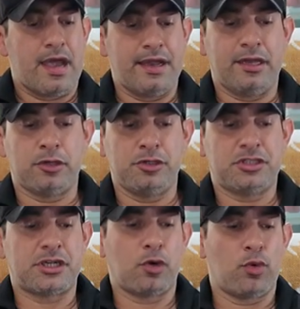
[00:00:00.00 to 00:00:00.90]
Eddie, could you
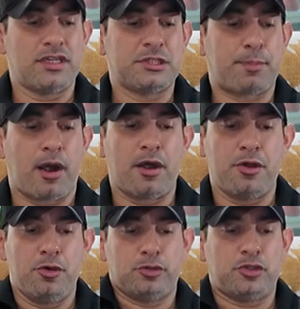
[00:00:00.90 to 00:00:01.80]
share what inspired
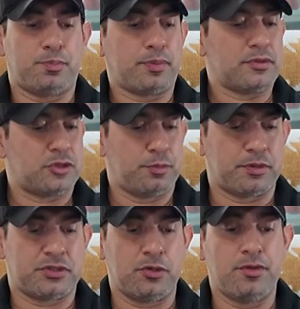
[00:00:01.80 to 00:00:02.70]
you to to
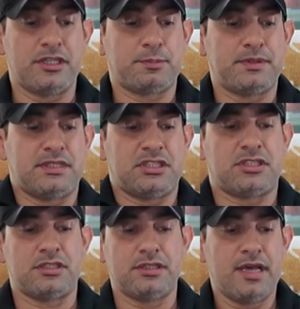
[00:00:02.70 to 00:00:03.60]
pursue this
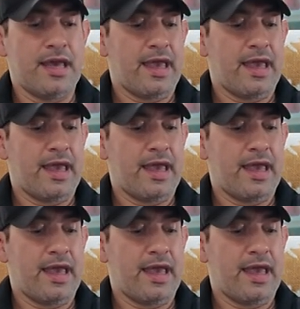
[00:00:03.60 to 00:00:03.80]
position